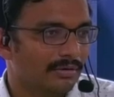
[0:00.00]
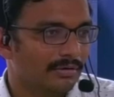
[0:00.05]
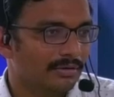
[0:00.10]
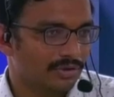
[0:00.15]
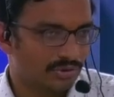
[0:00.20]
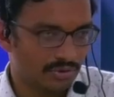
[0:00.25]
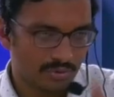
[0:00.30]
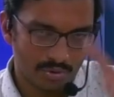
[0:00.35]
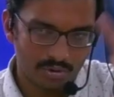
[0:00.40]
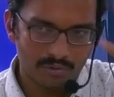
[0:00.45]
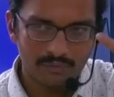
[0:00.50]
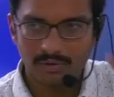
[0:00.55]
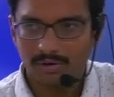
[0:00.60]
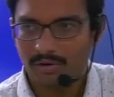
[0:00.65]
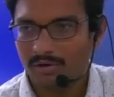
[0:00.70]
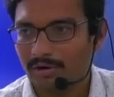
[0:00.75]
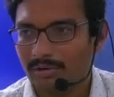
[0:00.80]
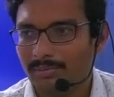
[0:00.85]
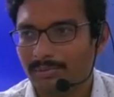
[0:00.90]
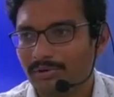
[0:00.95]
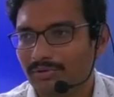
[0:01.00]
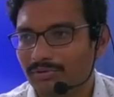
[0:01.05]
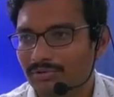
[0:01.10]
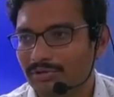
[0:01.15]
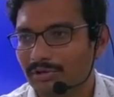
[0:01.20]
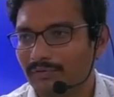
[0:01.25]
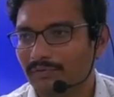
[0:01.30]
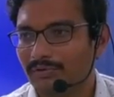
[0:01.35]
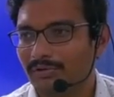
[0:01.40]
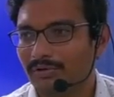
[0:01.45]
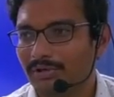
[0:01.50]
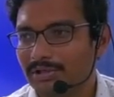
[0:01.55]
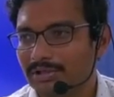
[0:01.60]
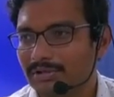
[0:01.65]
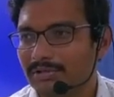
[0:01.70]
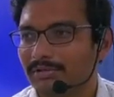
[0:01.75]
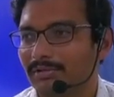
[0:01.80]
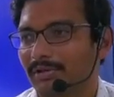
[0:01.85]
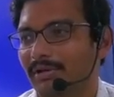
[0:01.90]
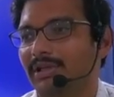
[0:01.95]
Stone will not be used, of
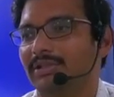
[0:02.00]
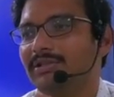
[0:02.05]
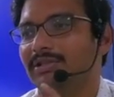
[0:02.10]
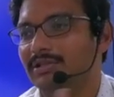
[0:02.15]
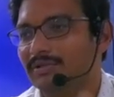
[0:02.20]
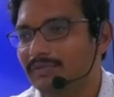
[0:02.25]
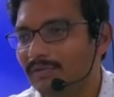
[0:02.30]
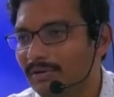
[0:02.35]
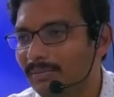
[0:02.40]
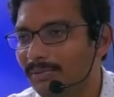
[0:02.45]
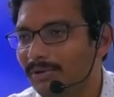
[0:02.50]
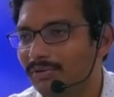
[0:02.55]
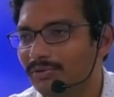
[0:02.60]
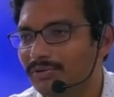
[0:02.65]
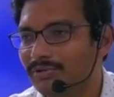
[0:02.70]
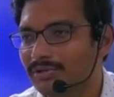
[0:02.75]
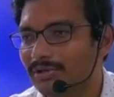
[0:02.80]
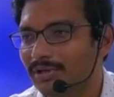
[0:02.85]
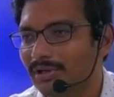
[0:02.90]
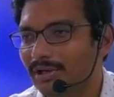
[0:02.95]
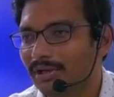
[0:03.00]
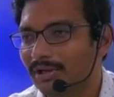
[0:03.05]
course, resins will be used.